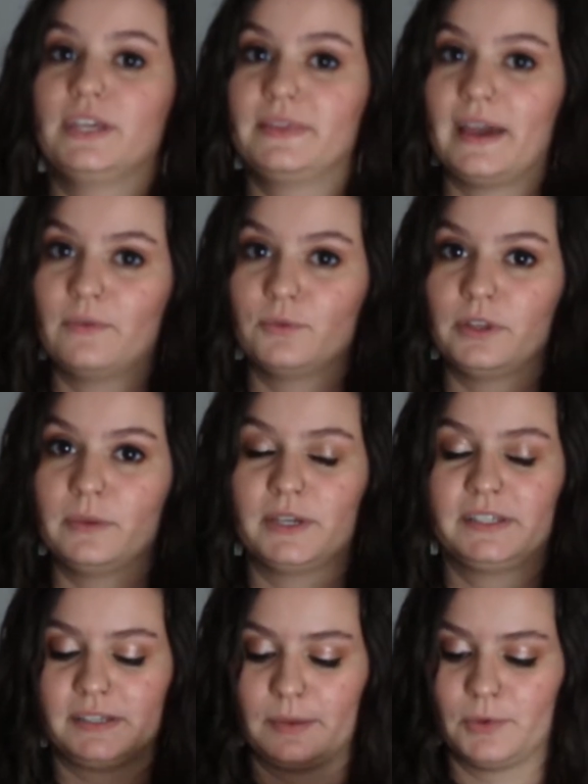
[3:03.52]
get that really
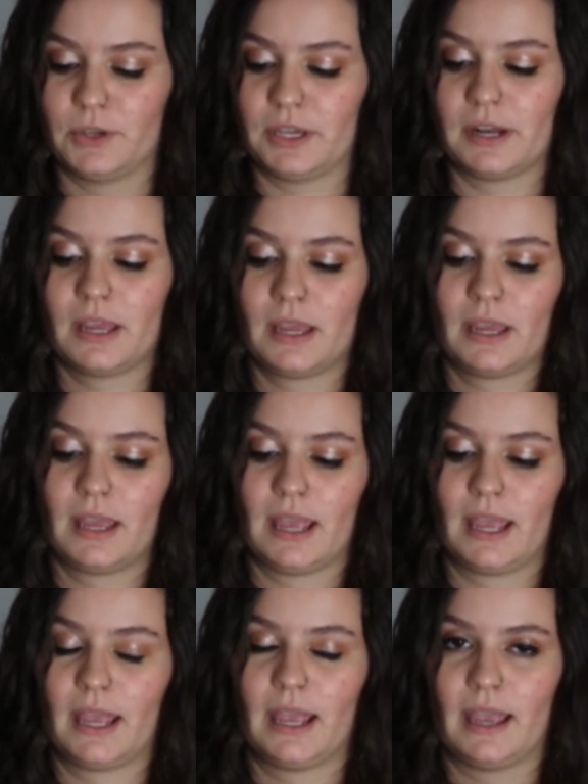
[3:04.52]
mixed up good.
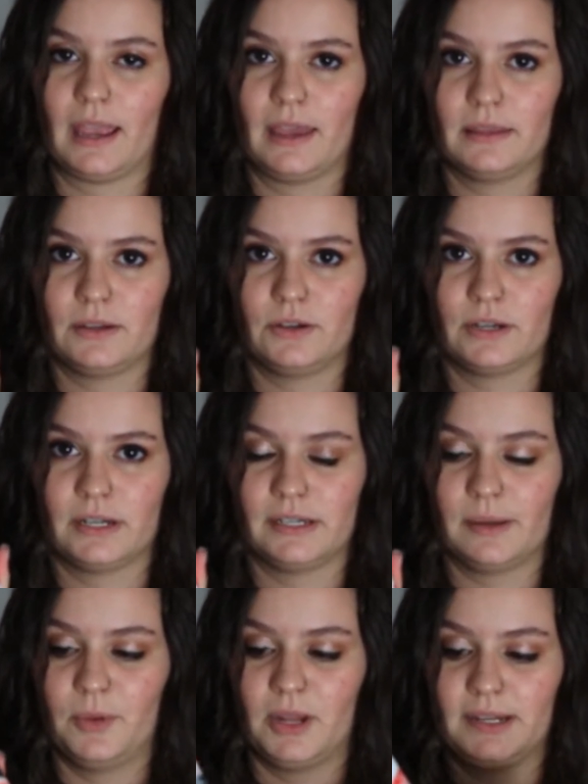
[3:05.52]
And then you're going to
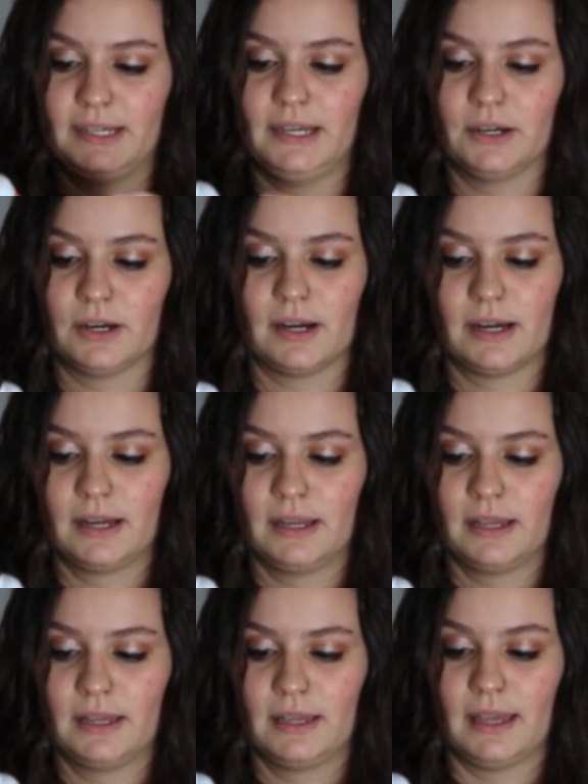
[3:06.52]
dump it in here
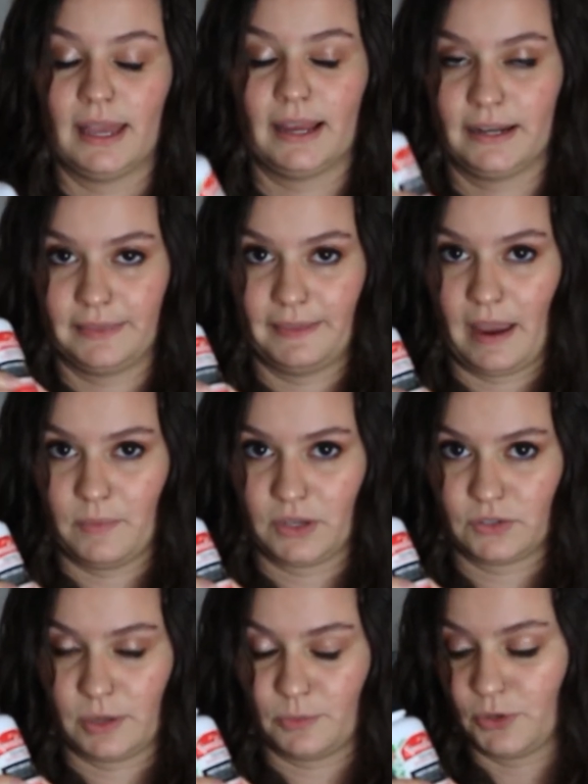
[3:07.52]
and get that
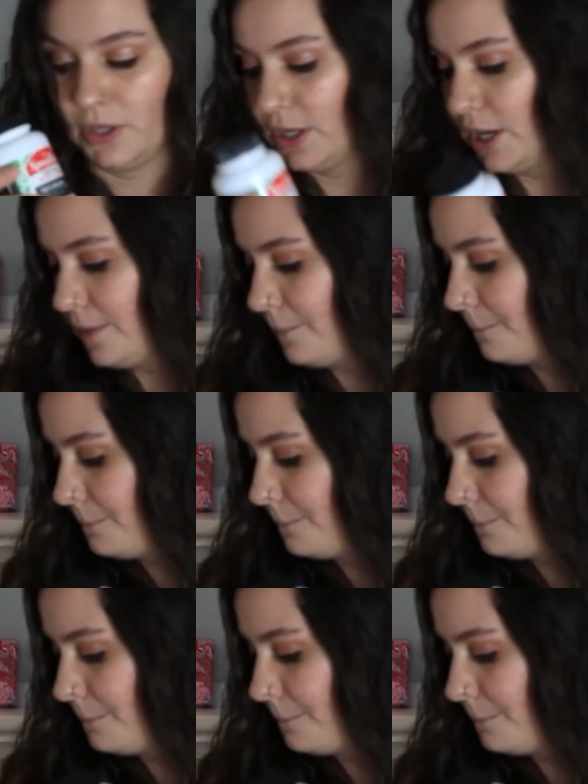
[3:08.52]
mixed up really good.